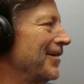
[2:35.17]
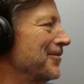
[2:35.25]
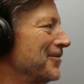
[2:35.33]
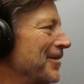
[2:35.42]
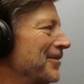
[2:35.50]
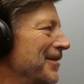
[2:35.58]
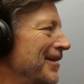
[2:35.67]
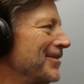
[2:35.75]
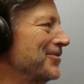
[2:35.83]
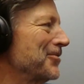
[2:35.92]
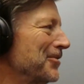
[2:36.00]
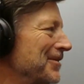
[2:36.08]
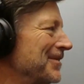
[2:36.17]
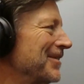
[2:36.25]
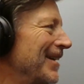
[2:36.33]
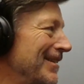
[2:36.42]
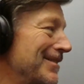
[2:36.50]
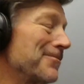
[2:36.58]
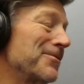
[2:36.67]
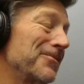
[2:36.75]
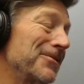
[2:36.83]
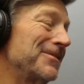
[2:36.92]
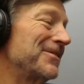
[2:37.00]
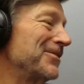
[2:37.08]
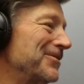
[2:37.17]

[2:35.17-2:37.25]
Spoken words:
out in the ladies' store, and some of the woods too.